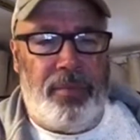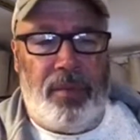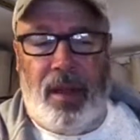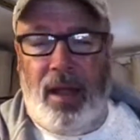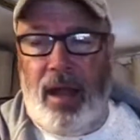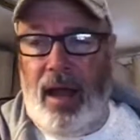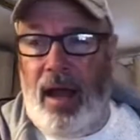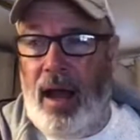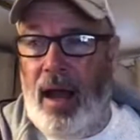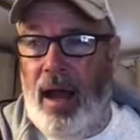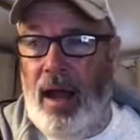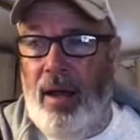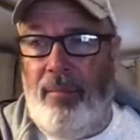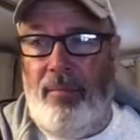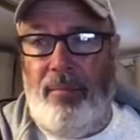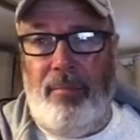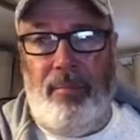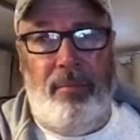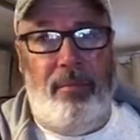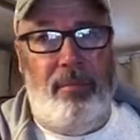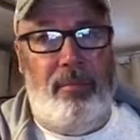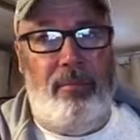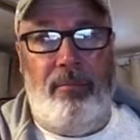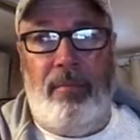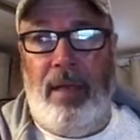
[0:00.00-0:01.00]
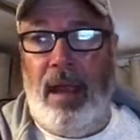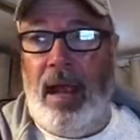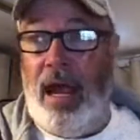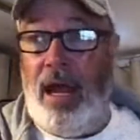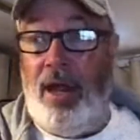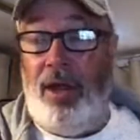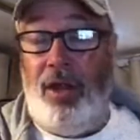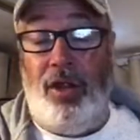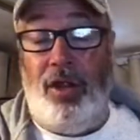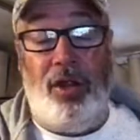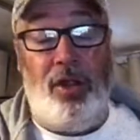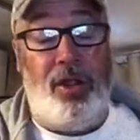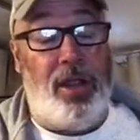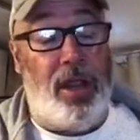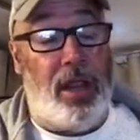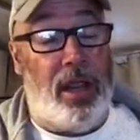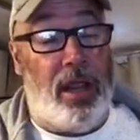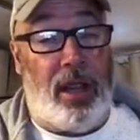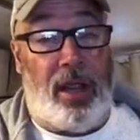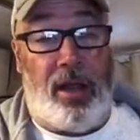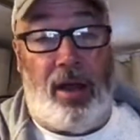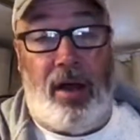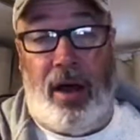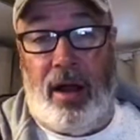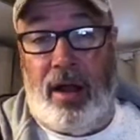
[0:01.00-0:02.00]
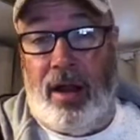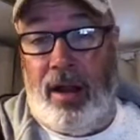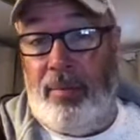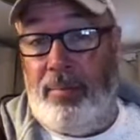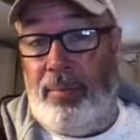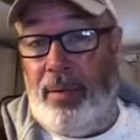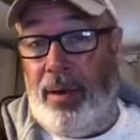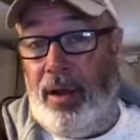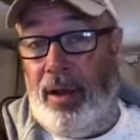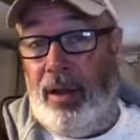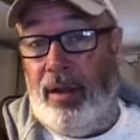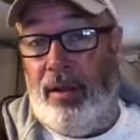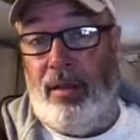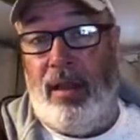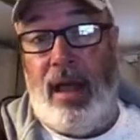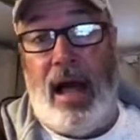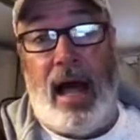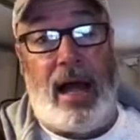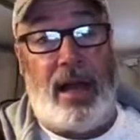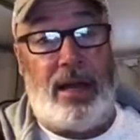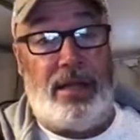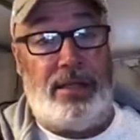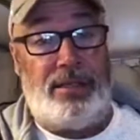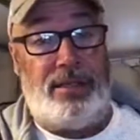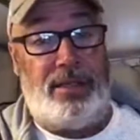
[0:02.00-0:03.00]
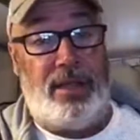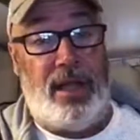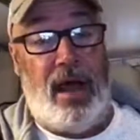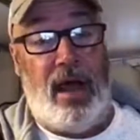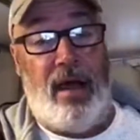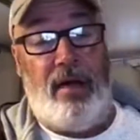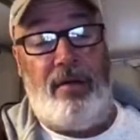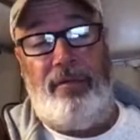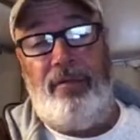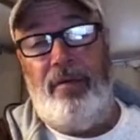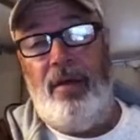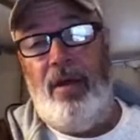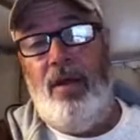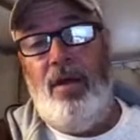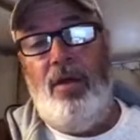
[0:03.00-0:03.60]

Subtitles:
man, you could get caught up in a lot of stuff.